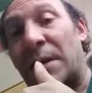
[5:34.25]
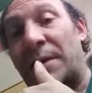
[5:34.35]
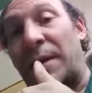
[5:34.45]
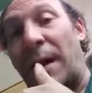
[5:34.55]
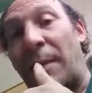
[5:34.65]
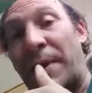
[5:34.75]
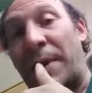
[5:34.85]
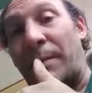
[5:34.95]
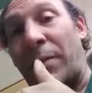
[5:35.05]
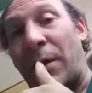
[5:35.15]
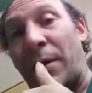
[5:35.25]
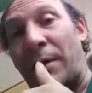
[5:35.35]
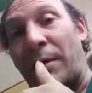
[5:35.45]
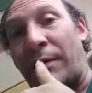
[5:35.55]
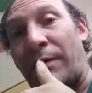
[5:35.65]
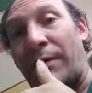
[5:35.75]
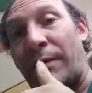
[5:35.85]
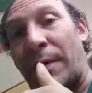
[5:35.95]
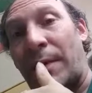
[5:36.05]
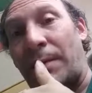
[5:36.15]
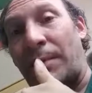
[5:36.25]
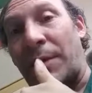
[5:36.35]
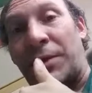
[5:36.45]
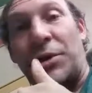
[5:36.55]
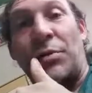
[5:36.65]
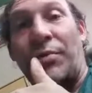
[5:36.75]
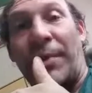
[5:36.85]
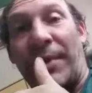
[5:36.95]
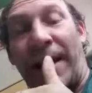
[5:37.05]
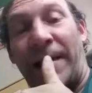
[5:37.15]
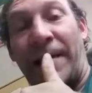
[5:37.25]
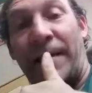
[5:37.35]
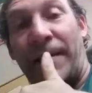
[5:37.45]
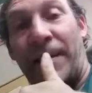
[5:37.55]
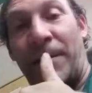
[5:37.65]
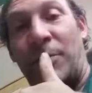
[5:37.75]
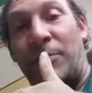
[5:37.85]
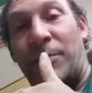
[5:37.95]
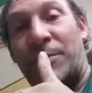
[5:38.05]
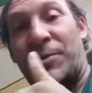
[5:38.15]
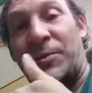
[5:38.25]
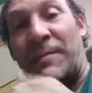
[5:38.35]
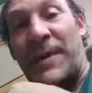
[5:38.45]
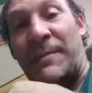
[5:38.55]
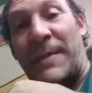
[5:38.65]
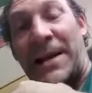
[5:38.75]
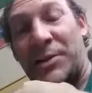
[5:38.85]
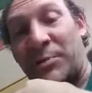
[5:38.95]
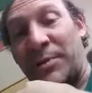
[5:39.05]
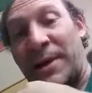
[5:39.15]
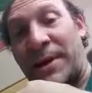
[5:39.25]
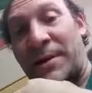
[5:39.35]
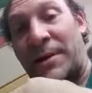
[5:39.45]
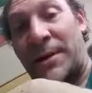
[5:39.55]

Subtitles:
not being part of the new plan, the new streaming master plan.